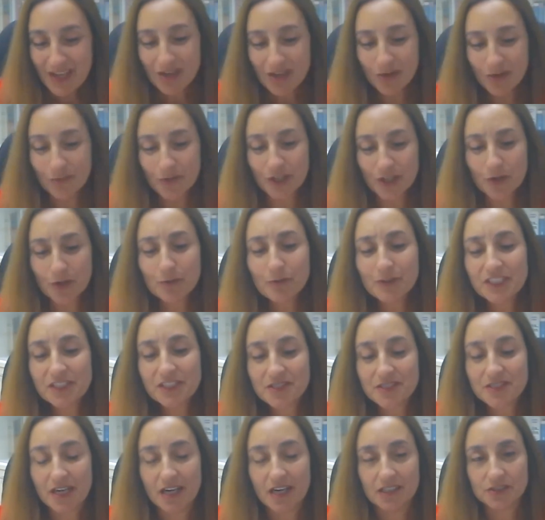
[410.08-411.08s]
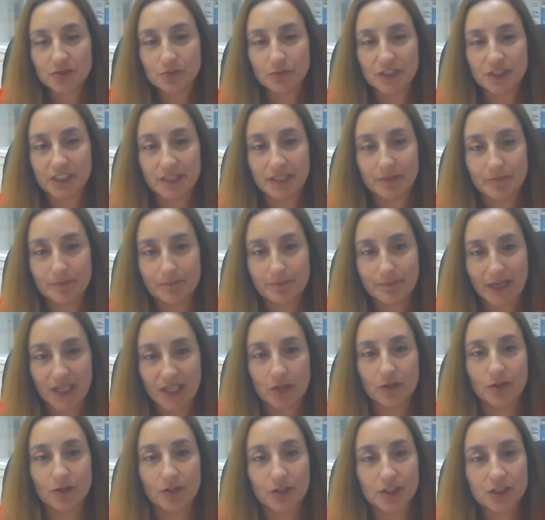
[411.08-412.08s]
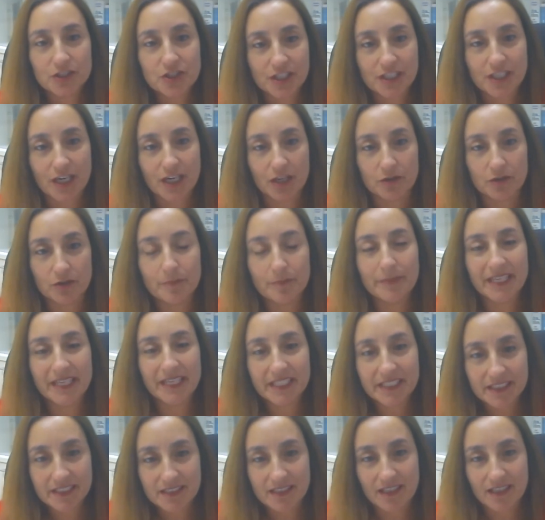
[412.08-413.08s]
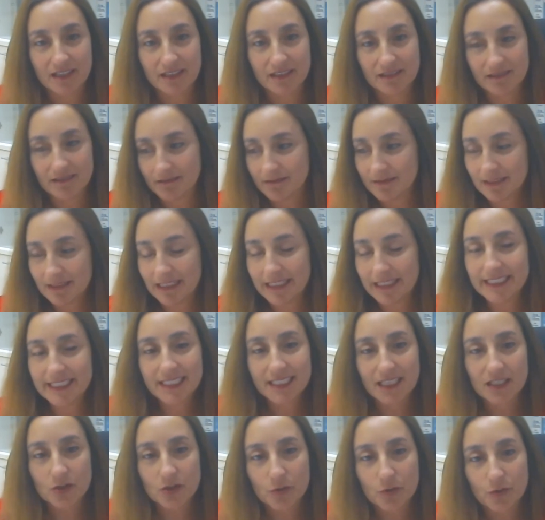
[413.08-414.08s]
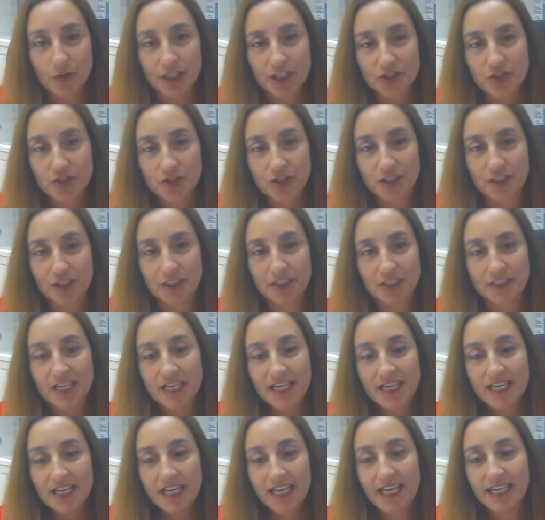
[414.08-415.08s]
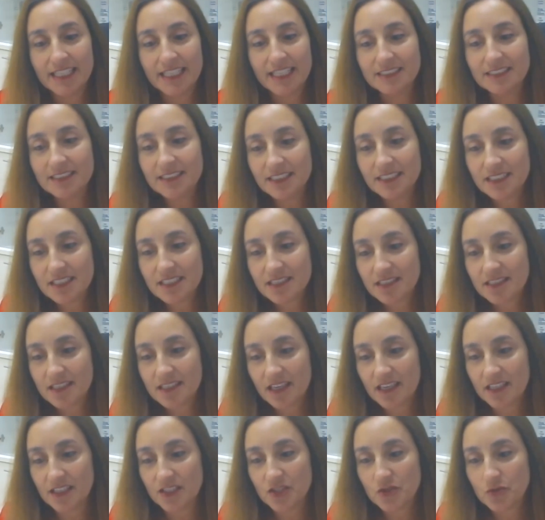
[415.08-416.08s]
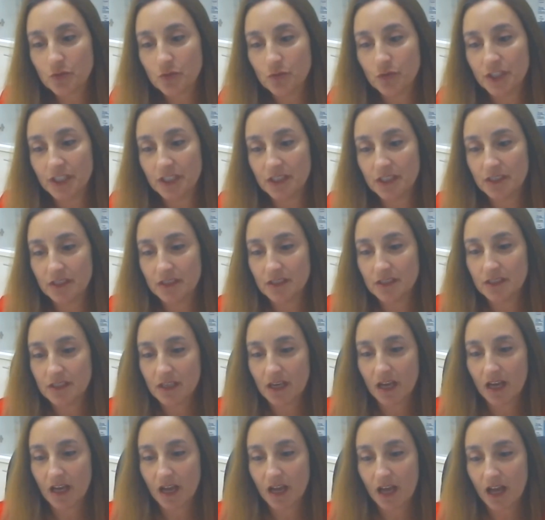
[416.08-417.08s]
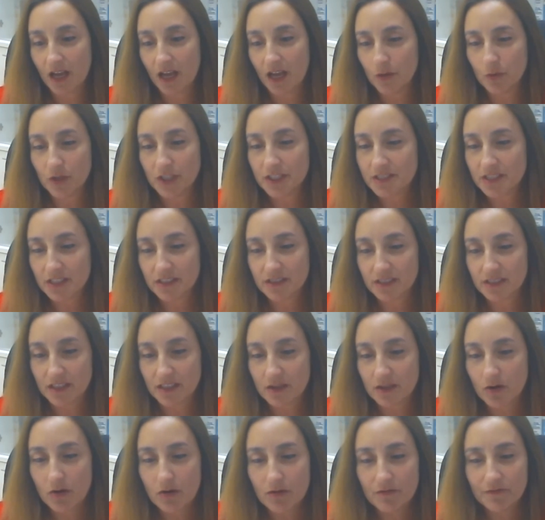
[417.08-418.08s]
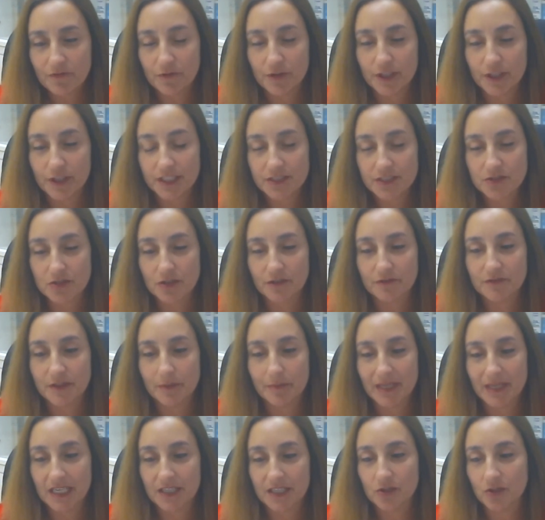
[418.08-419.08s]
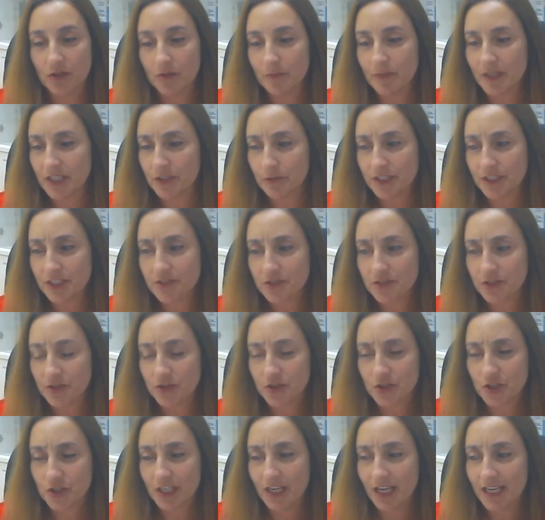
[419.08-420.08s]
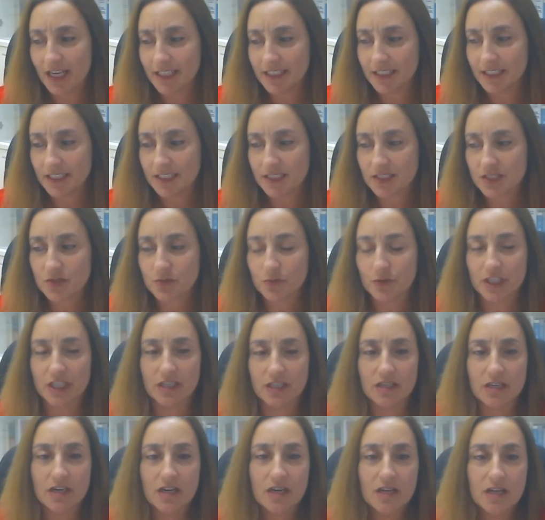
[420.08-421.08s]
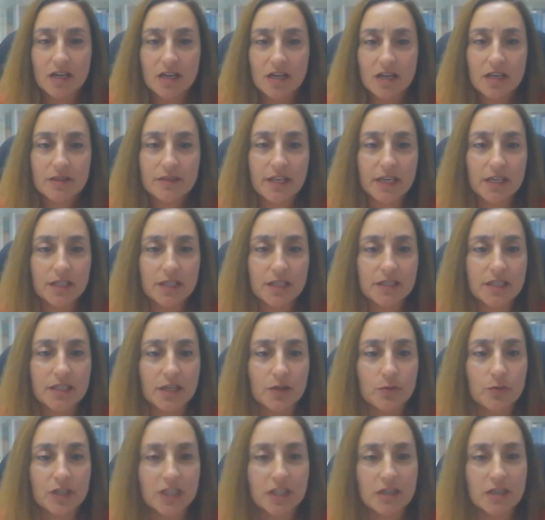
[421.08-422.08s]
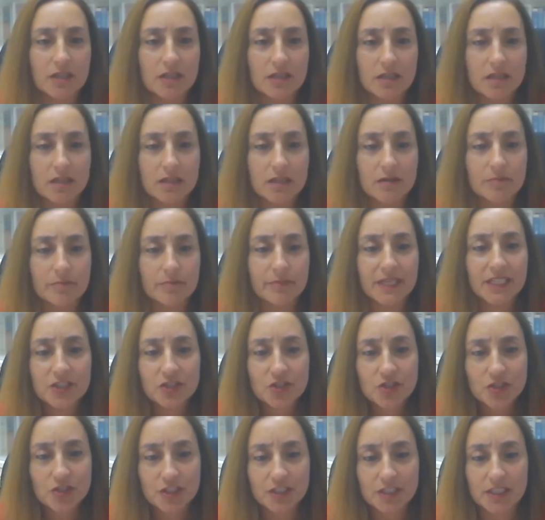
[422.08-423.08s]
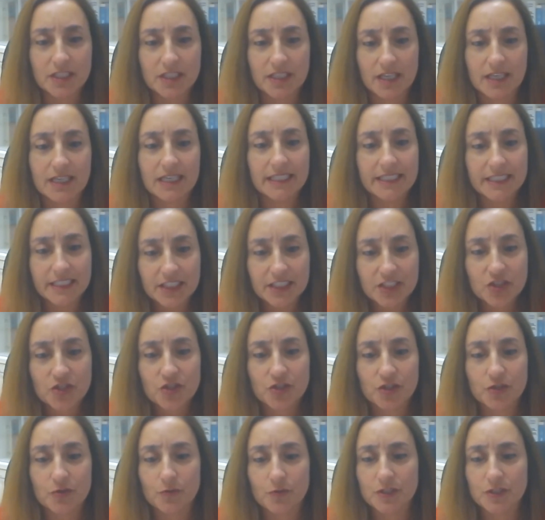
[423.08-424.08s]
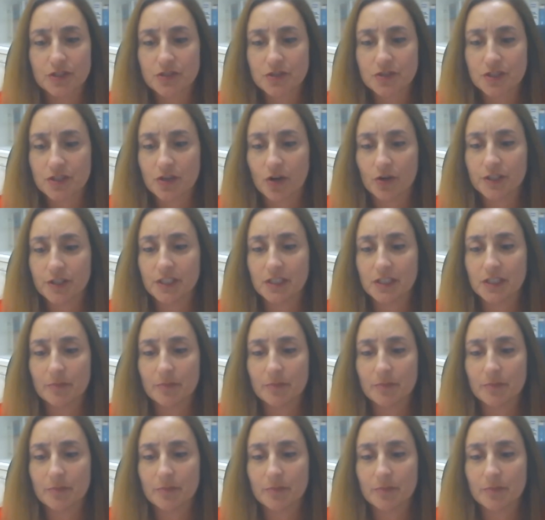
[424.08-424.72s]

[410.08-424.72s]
We always start with a biological or medical, clinical question. And in this case, I was at a conference of the Melanoma Research Alliance where they were mentioning, a clinician was talking